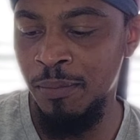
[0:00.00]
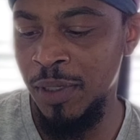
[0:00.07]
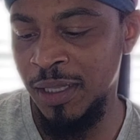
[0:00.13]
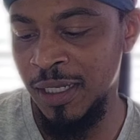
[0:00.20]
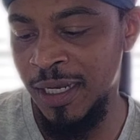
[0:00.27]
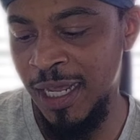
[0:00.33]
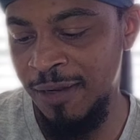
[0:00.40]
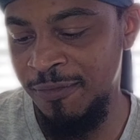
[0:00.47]

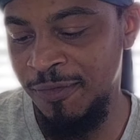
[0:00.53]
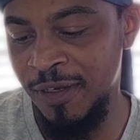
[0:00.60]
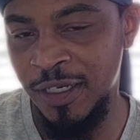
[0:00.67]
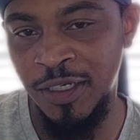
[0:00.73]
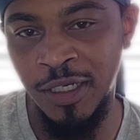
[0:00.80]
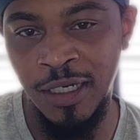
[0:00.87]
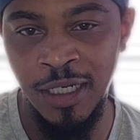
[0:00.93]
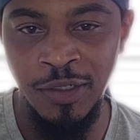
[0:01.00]
But the net
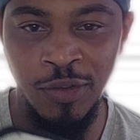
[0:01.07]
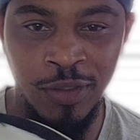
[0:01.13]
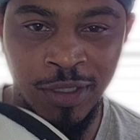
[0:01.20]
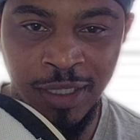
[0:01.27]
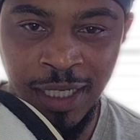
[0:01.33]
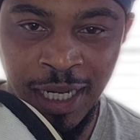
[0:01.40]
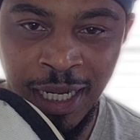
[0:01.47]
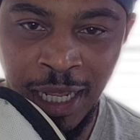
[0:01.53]
finishing, as you can
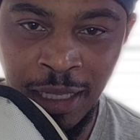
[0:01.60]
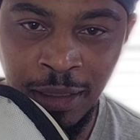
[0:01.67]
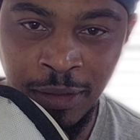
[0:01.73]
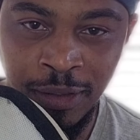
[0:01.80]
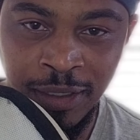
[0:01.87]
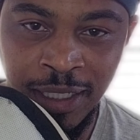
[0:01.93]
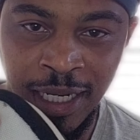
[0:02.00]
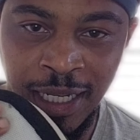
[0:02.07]
see, I got a
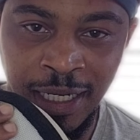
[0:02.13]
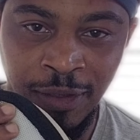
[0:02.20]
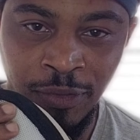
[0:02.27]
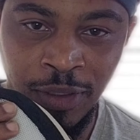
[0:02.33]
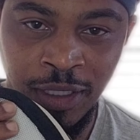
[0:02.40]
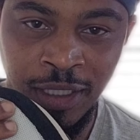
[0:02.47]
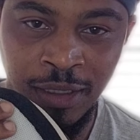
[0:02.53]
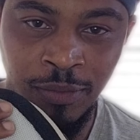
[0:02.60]
little stain
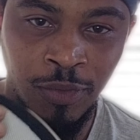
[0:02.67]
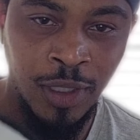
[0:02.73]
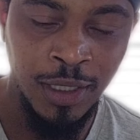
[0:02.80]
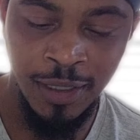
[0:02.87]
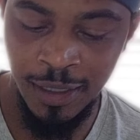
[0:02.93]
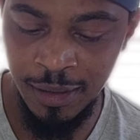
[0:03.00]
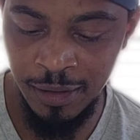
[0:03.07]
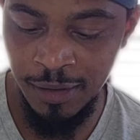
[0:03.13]
on the tip
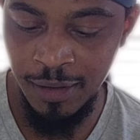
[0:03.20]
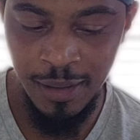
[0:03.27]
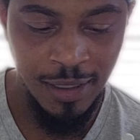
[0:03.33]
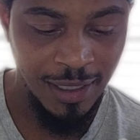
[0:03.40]
right there.